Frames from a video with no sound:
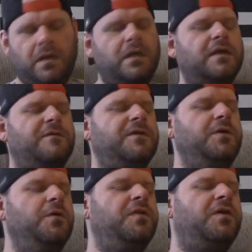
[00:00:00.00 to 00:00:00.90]
If
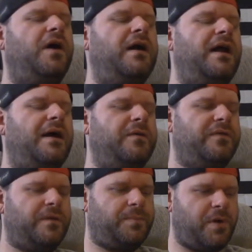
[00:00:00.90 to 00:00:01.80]
you thought I
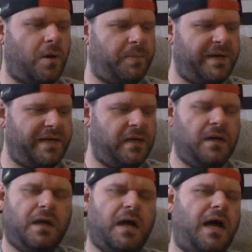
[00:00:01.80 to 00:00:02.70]
was
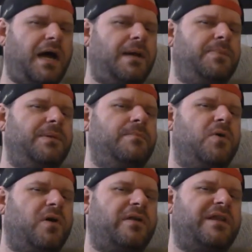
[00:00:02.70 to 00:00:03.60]
inappropriate, I'd be
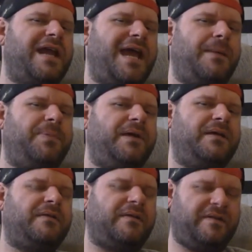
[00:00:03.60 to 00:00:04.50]
more than
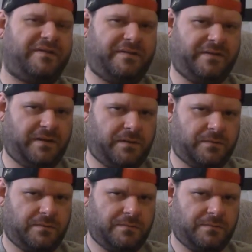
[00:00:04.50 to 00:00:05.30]
happy to listen to you."